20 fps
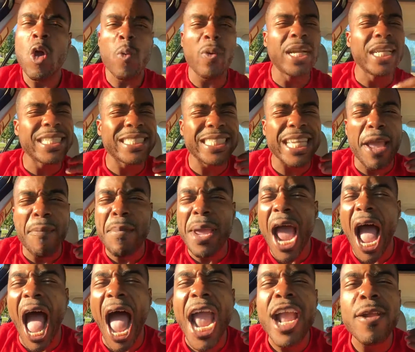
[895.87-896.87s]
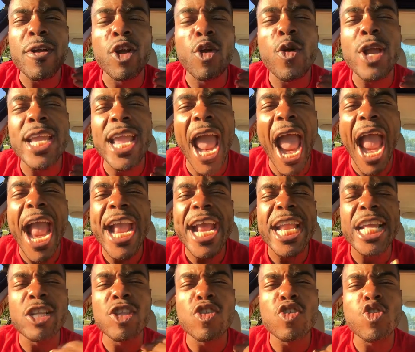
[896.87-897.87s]
when he said, man, I
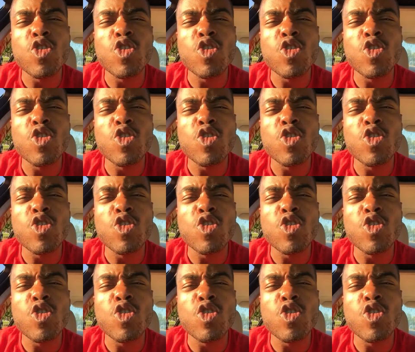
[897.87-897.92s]
created